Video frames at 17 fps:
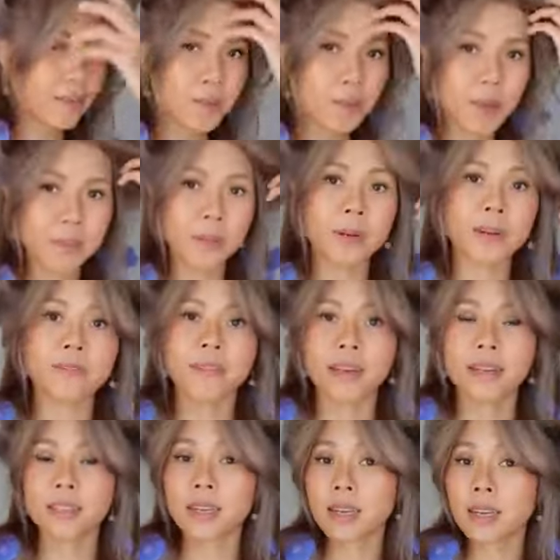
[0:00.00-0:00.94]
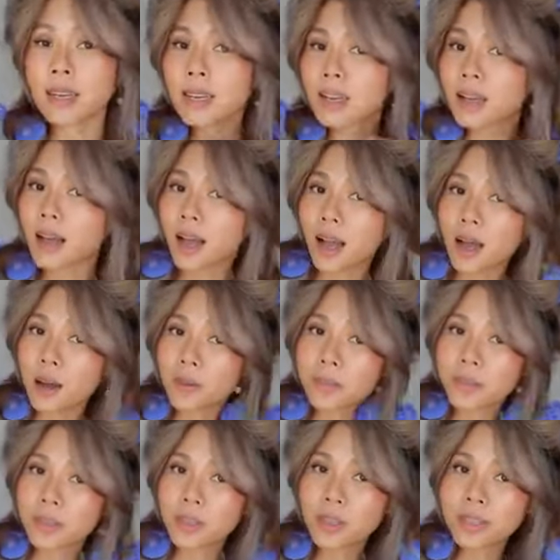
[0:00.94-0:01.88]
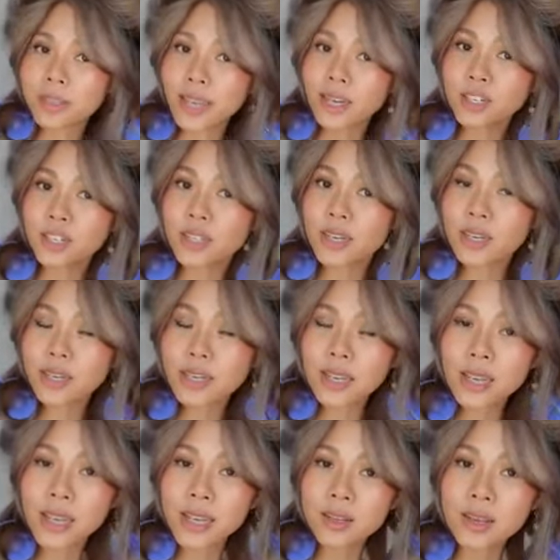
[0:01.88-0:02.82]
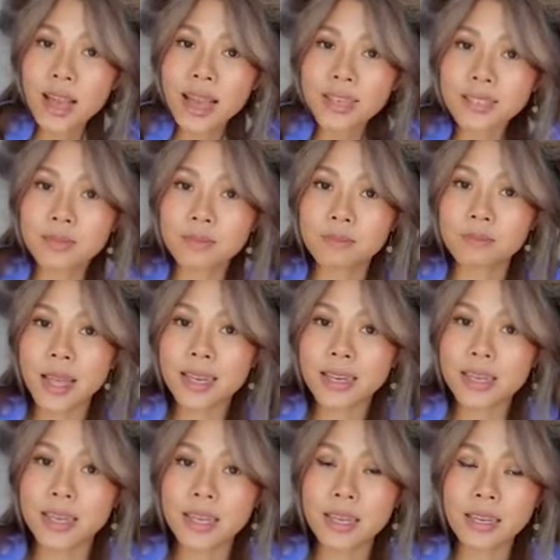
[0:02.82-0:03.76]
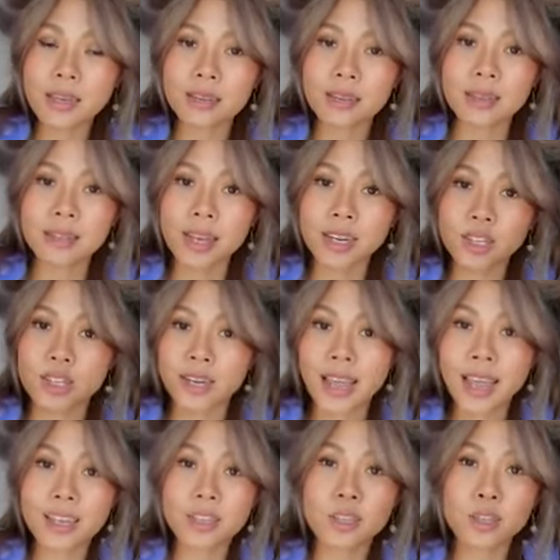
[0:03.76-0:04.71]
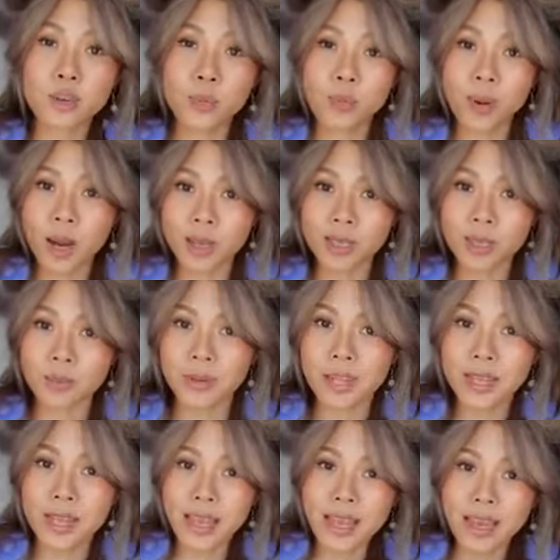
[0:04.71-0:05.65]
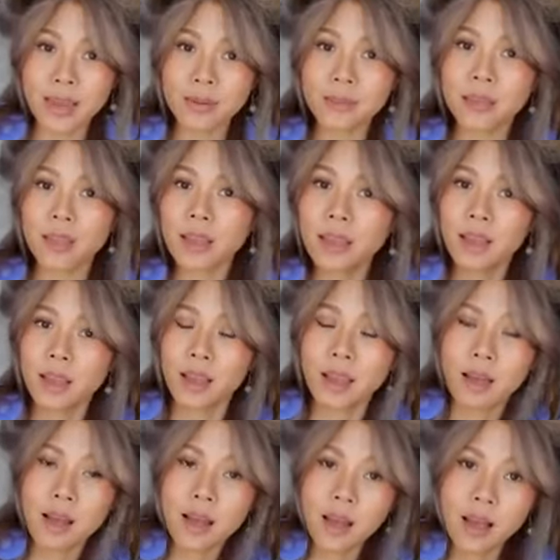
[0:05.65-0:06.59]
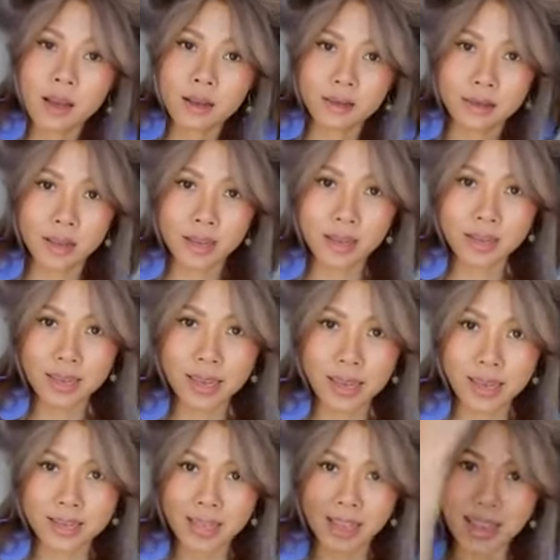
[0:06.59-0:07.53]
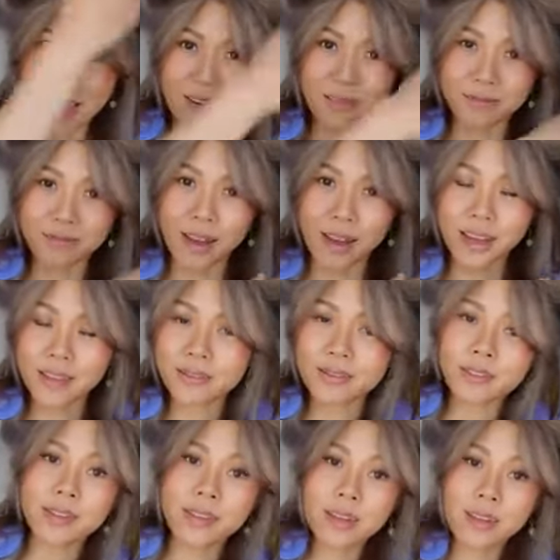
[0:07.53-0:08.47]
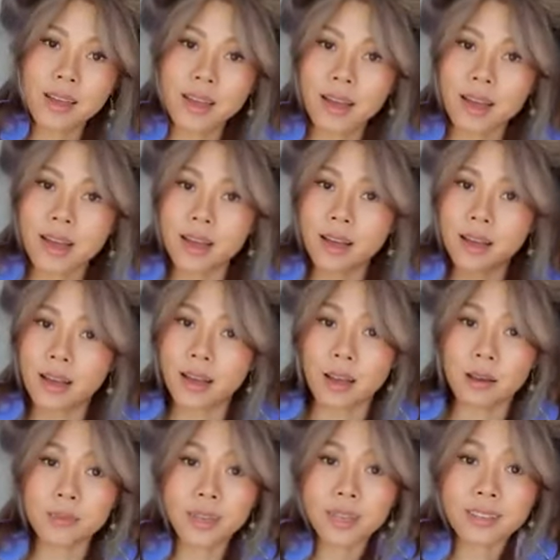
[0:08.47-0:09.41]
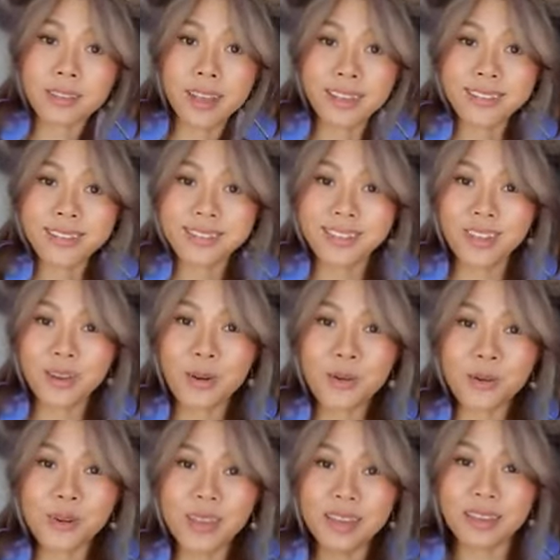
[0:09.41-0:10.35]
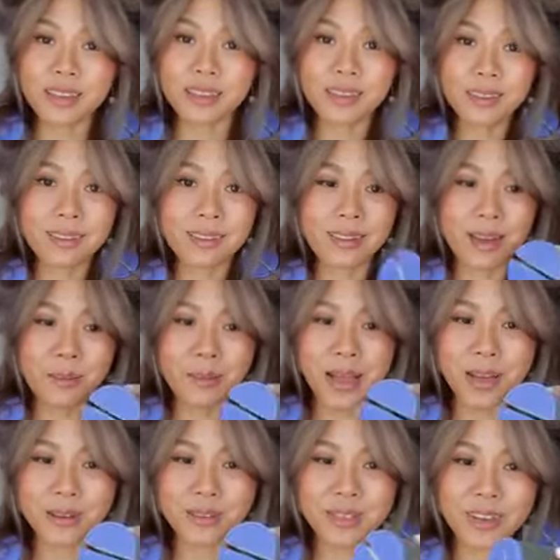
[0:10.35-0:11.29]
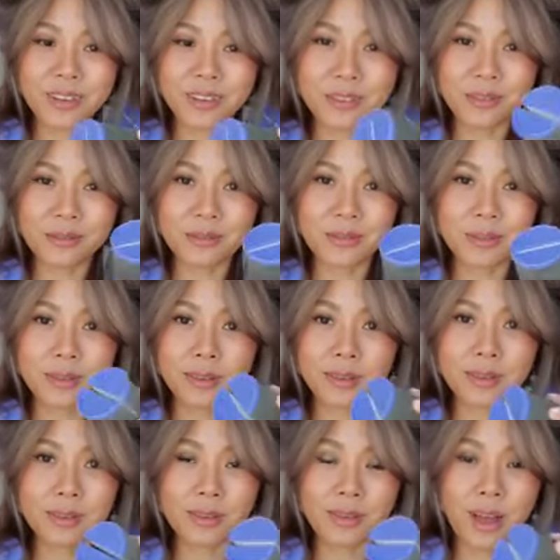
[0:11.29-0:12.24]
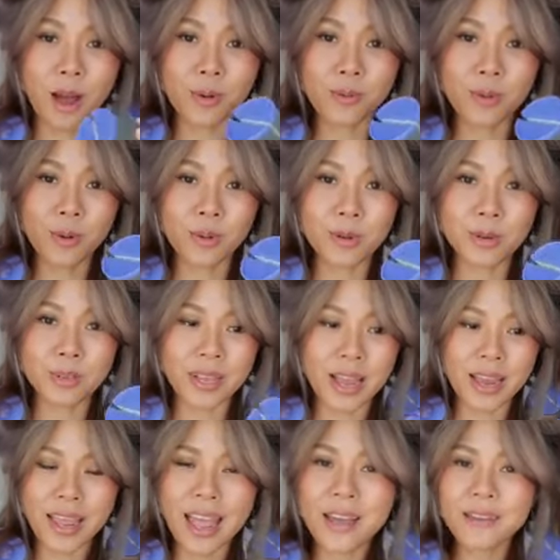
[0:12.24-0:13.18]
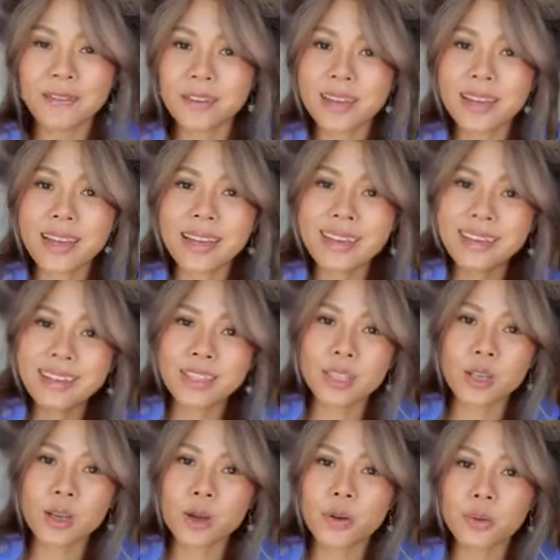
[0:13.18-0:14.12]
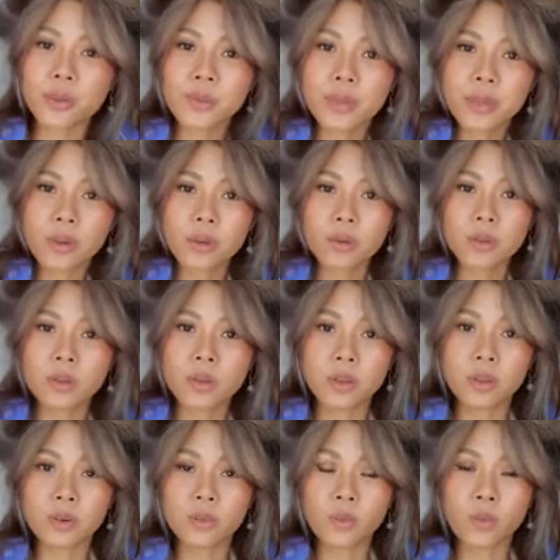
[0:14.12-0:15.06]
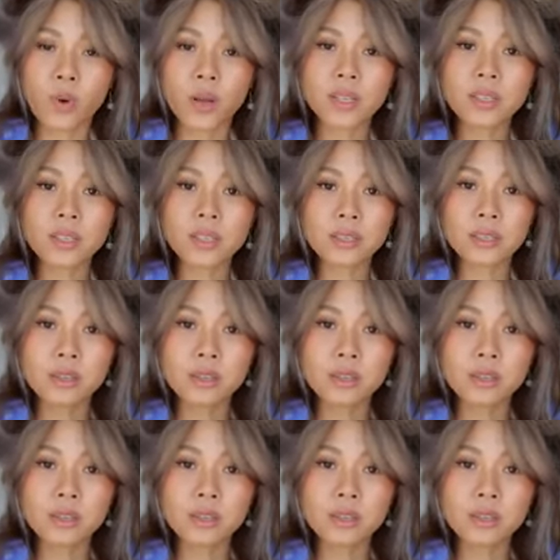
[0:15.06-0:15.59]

to be perfect. Section it in as many sections as you possibly can. In this case, I have 5 because that's the only amount of hot rollers I have. So once